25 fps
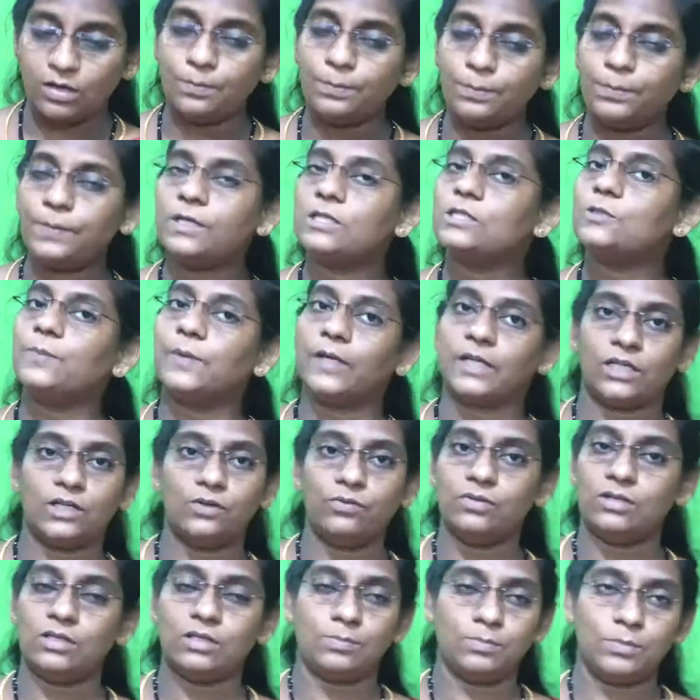perspective,
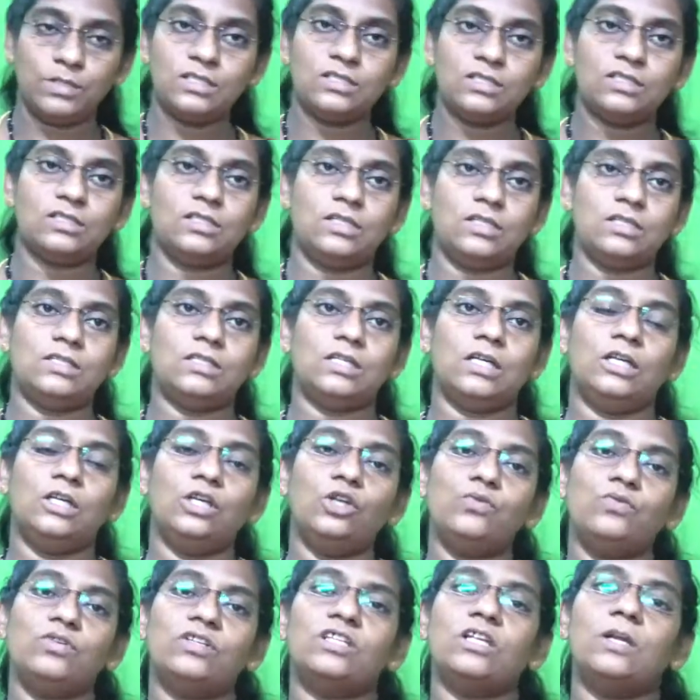means this
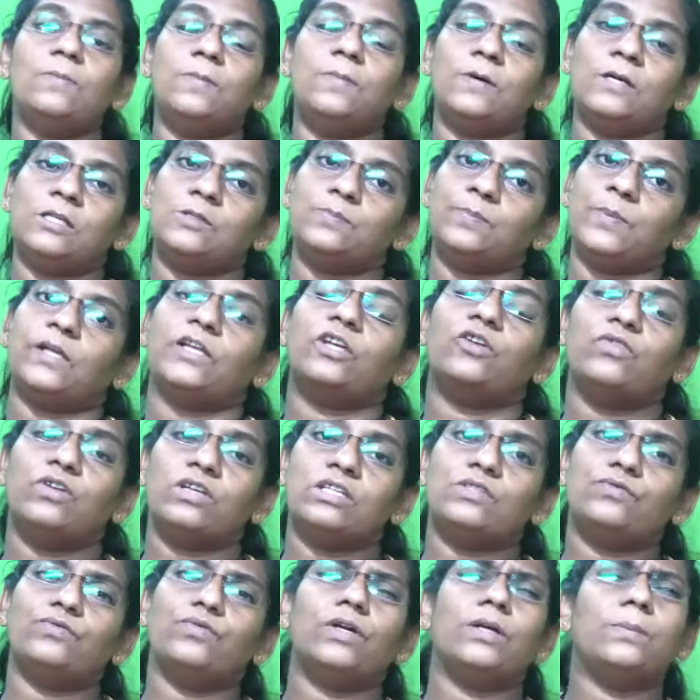individual perspective
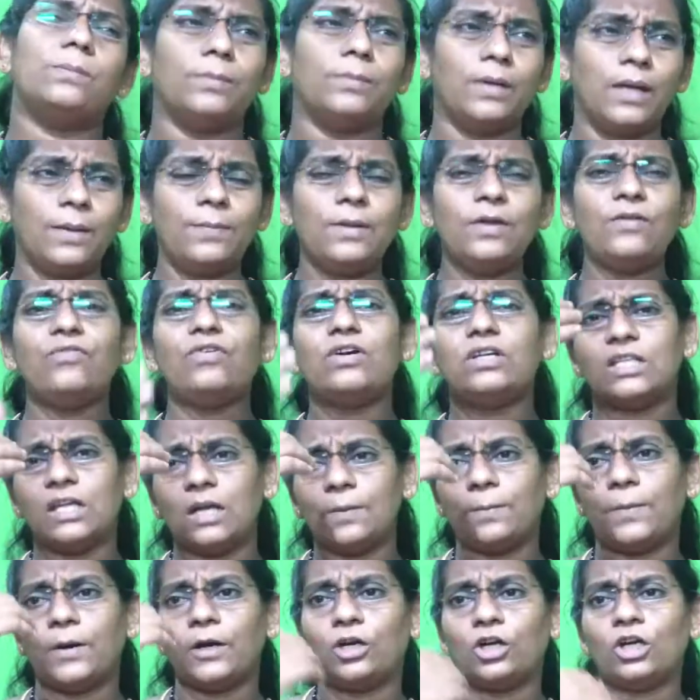is for maybe for
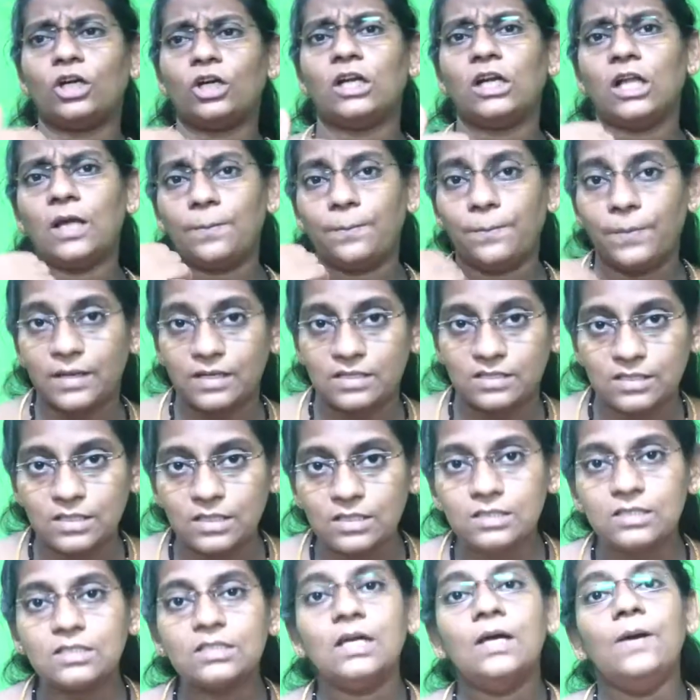that particular
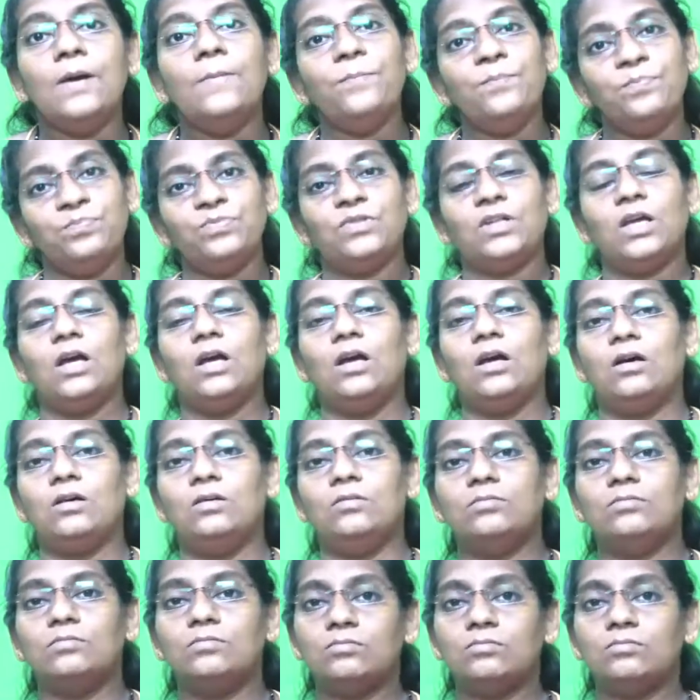person's uh,